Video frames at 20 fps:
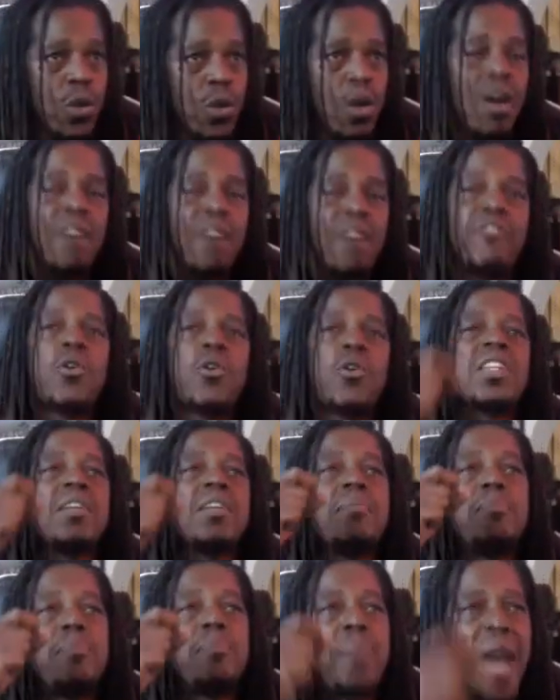for the
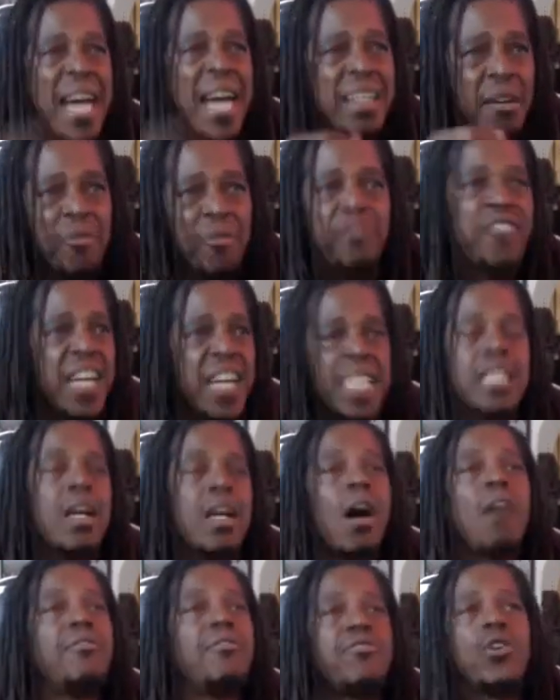benefit
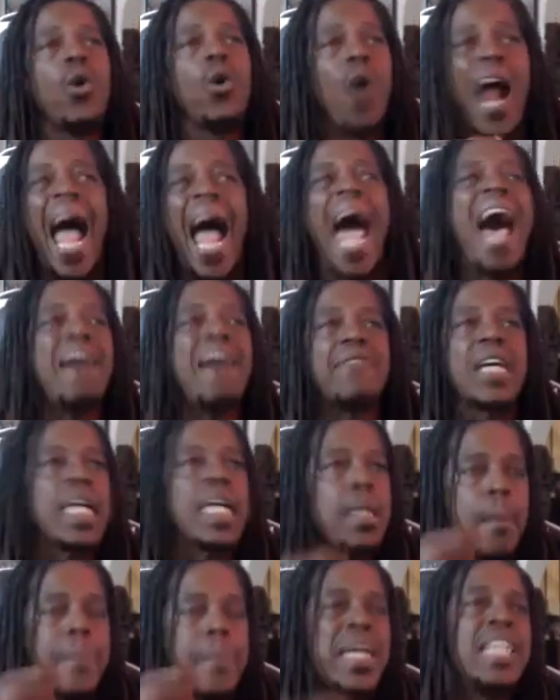of your
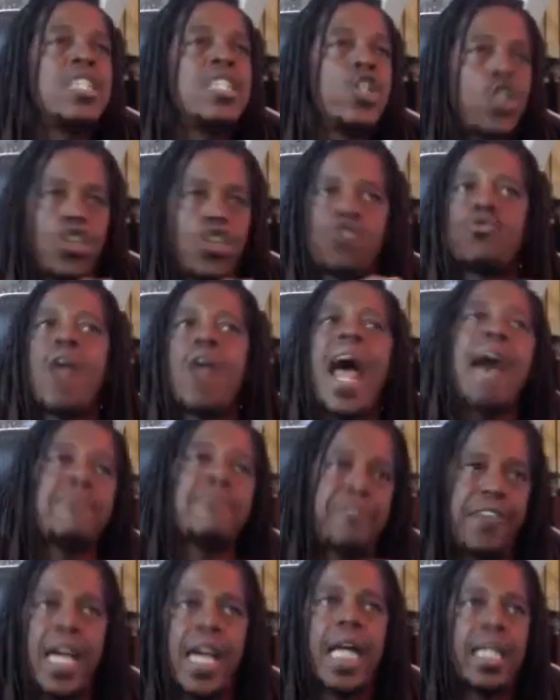having been
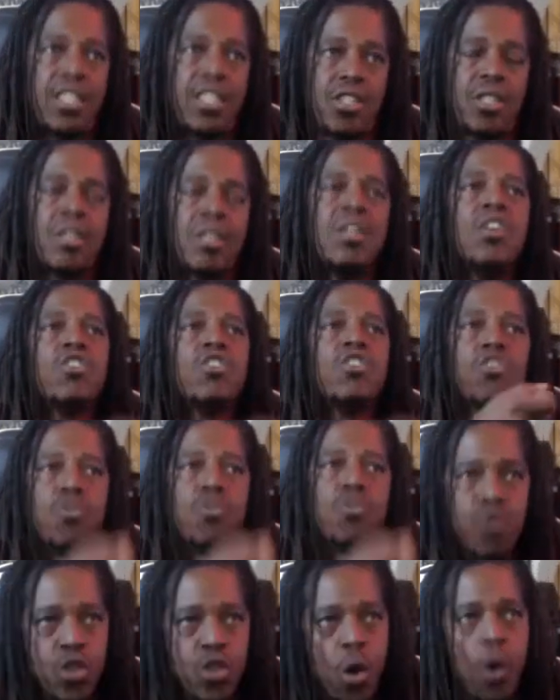trafficked to
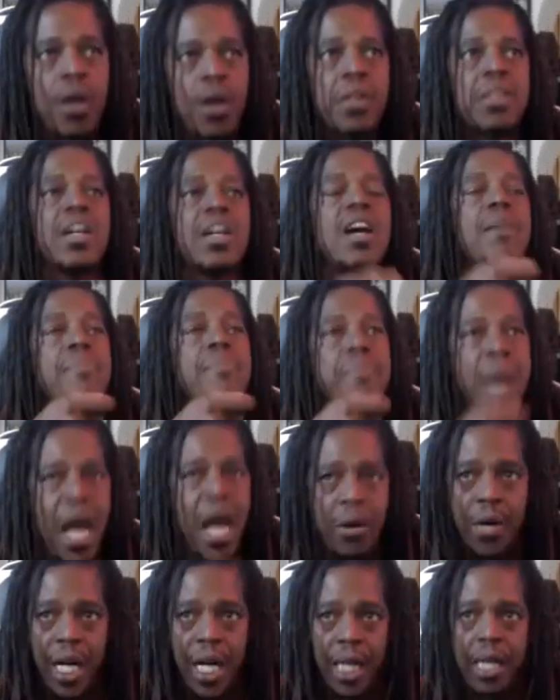North
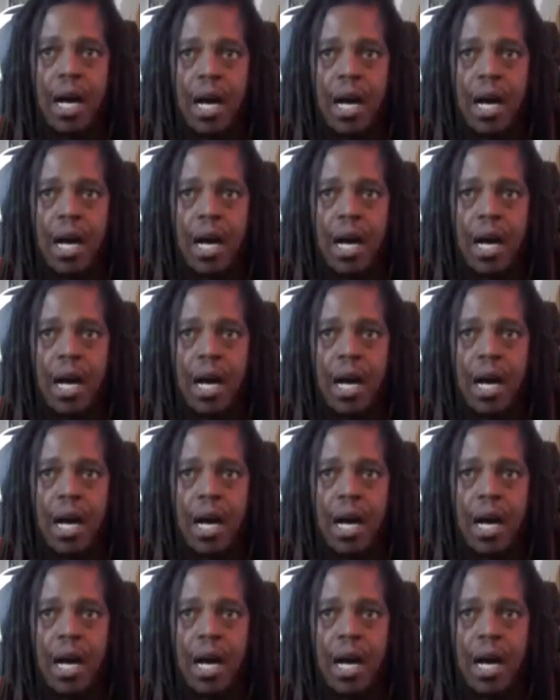America